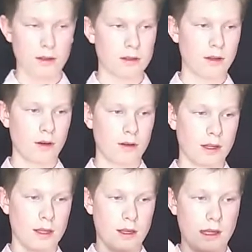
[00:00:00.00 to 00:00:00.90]
So
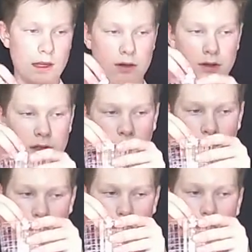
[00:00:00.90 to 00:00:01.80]
as you see,
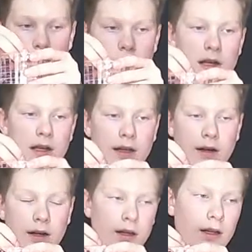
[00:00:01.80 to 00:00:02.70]
if I drop this in
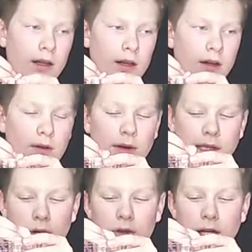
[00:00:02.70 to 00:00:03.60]
here,
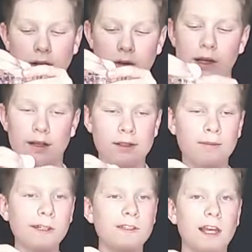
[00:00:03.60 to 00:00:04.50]
wait, hold on, quick,
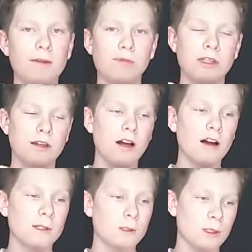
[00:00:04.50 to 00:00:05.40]
somebody type in the
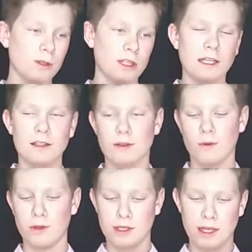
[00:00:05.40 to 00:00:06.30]
comments what you think is
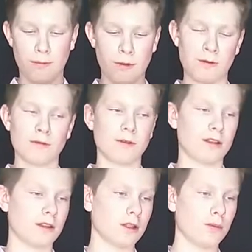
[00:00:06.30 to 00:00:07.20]
going to happen
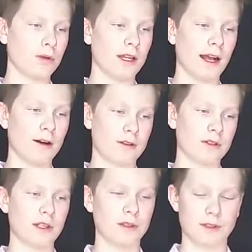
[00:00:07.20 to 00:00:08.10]
when you put
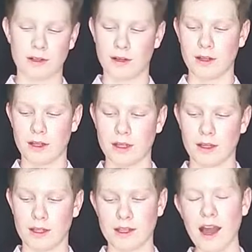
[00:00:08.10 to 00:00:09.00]
Alka-Seltzer.
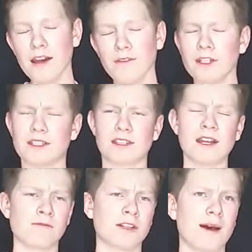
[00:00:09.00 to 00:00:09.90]
It's kind of in its
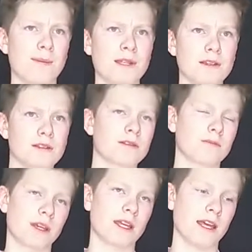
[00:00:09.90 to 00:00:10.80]
name what happens,
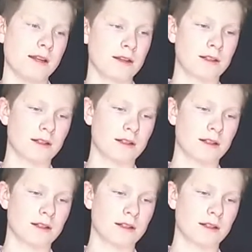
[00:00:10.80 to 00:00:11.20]
big hint.